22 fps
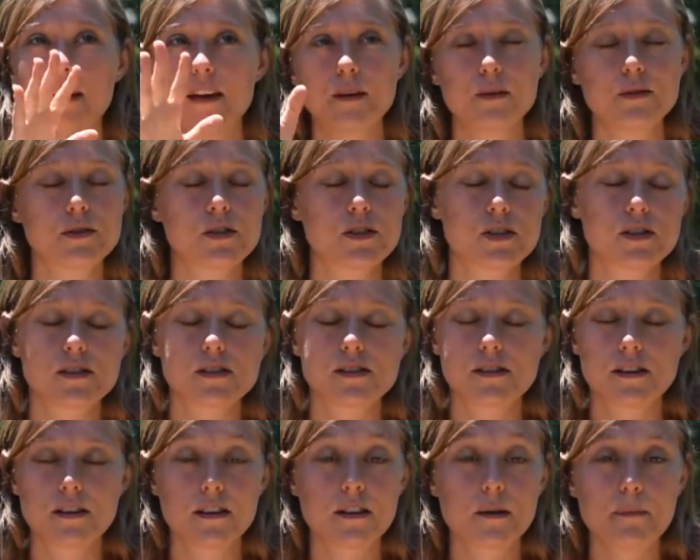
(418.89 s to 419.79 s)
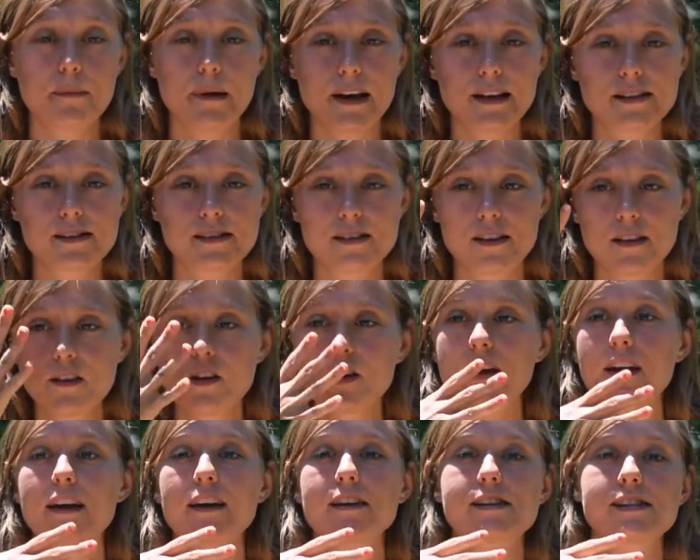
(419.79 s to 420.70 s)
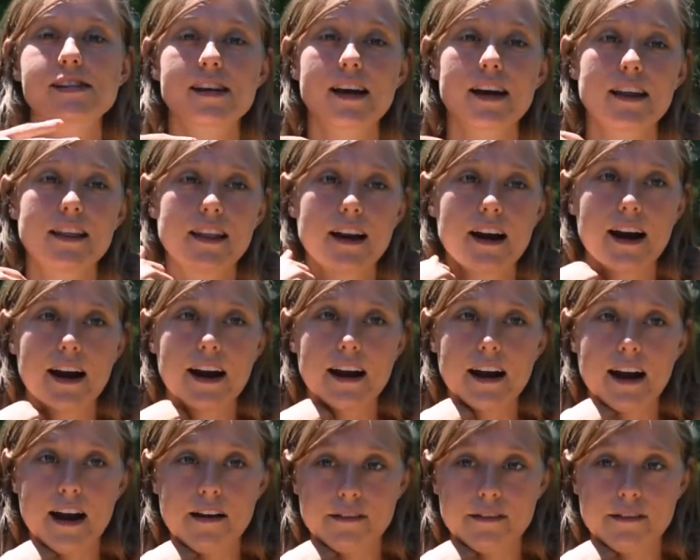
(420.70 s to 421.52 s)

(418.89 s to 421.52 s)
it was just the best looking skin that I had